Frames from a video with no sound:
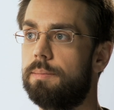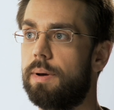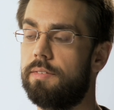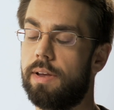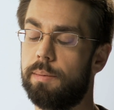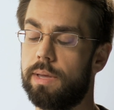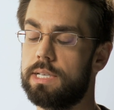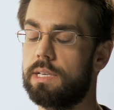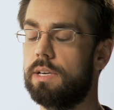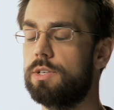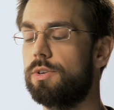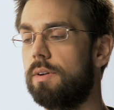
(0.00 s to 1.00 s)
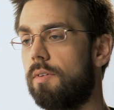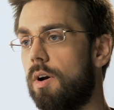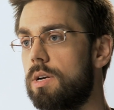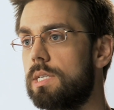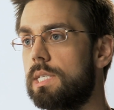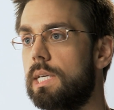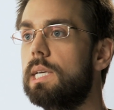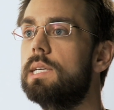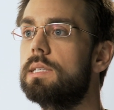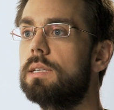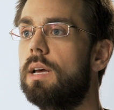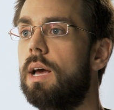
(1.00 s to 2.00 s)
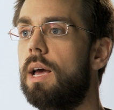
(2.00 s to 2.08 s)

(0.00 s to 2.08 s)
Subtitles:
my family has a history of heart disease.